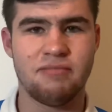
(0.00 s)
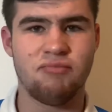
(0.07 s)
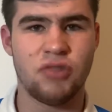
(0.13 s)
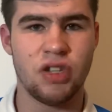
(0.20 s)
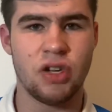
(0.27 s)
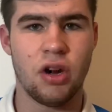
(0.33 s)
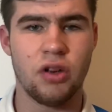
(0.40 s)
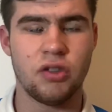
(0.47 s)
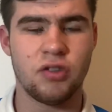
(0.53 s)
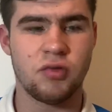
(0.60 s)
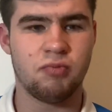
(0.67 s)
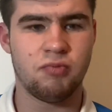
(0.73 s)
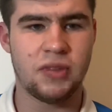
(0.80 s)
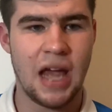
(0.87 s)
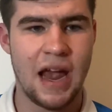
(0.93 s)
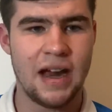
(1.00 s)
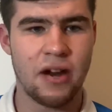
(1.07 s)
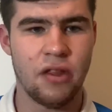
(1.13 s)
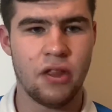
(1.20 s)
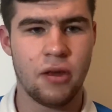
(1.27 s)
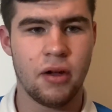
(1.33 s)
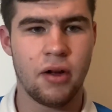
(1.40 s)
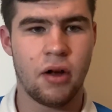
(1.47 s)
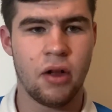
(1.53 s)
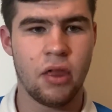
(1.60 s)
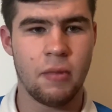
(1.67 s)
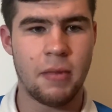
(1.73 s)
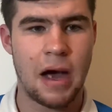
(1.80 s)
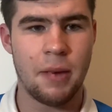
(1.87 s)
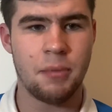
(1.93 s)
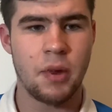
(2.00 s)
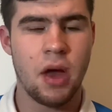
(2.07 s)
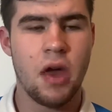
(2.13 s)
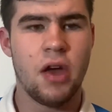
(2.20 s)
you know, just getting on the map,